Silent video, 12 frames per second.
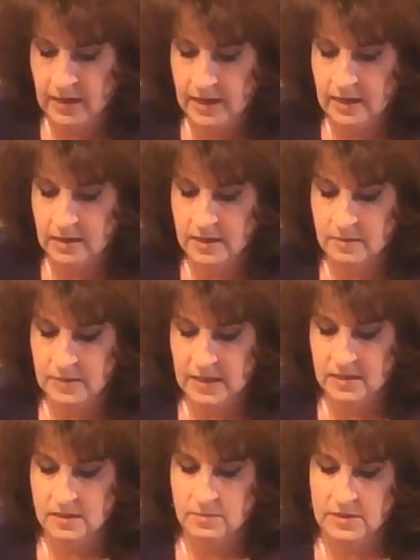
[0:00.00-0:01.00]
I like
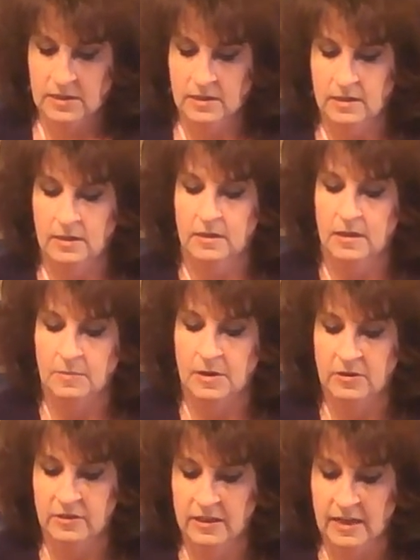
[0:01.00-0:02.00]
mine to be
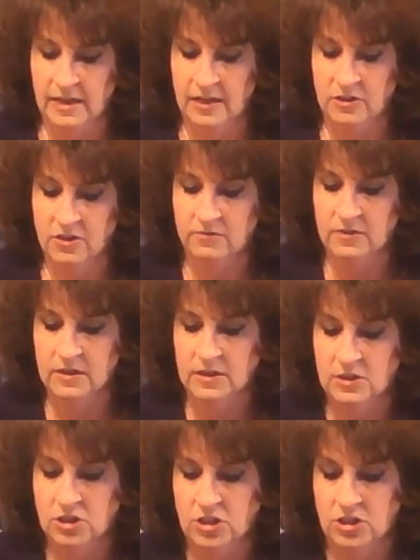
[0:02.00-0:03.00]
about 1/8 of an
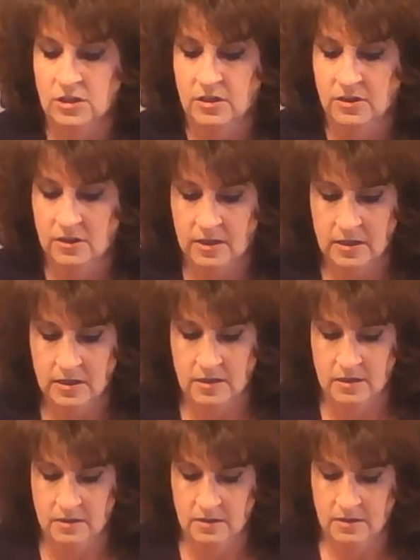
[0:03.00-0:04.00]
inch thick.